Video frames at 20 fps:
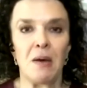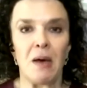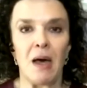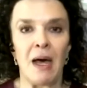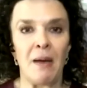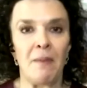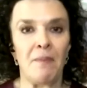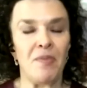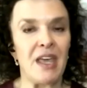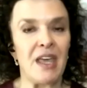
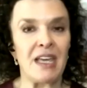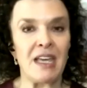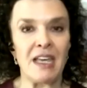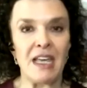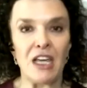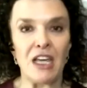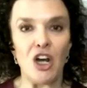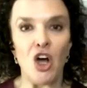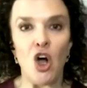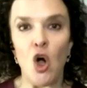They can get
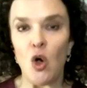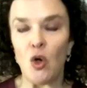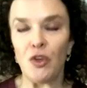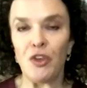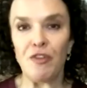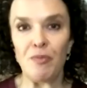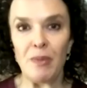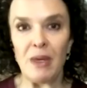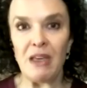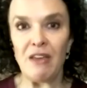a hold of
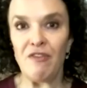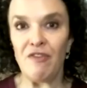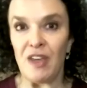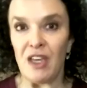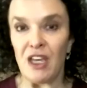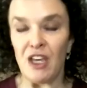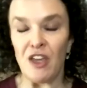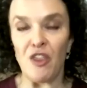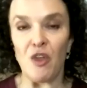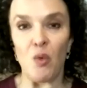me
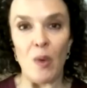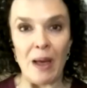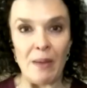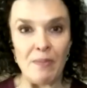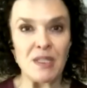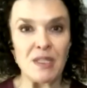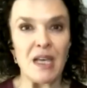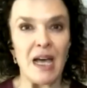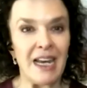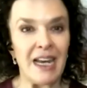via the
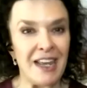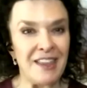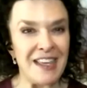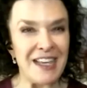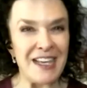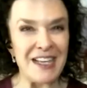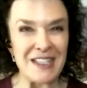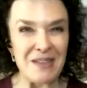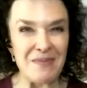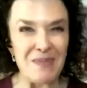website, I think
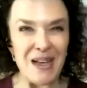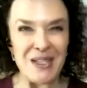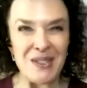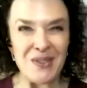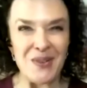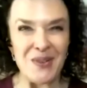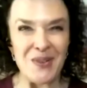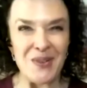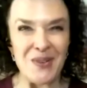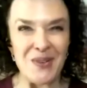is the best
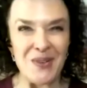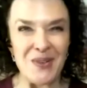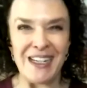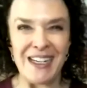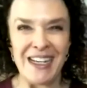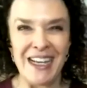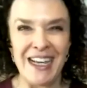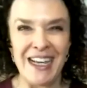way to do it.